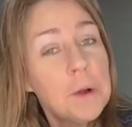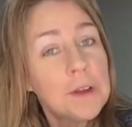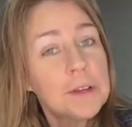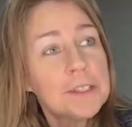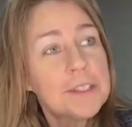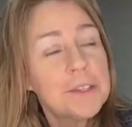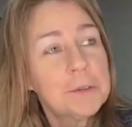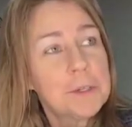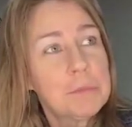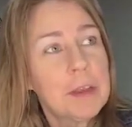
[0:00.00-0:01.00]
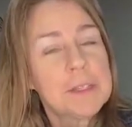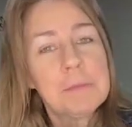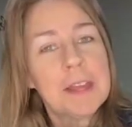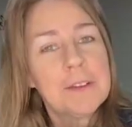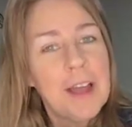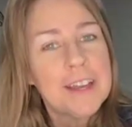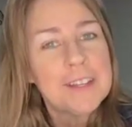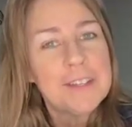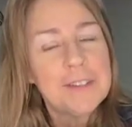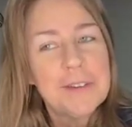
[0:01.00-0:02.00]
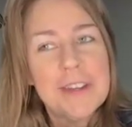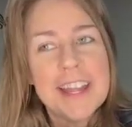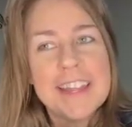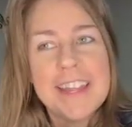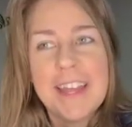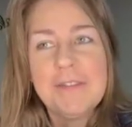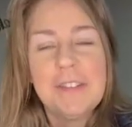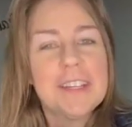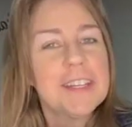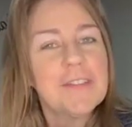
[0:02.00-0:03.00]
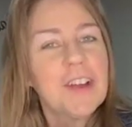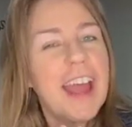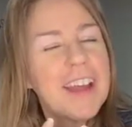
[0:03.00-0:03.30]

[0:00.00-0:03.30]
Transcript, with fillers: words to express my gratitude and thankfulness for